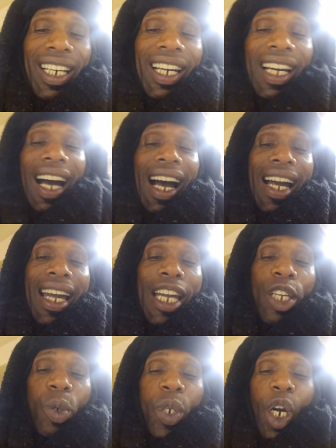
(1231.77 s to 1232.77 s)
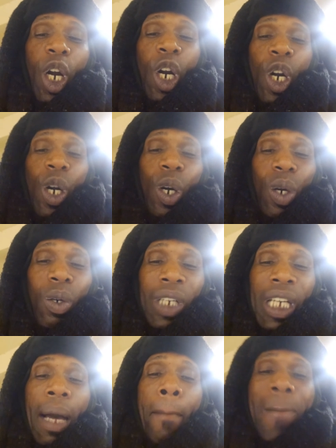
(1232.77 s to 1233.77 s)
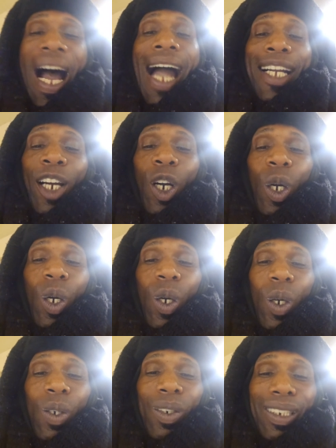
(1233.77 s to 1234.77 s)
I hear you, girl. Bye, girl.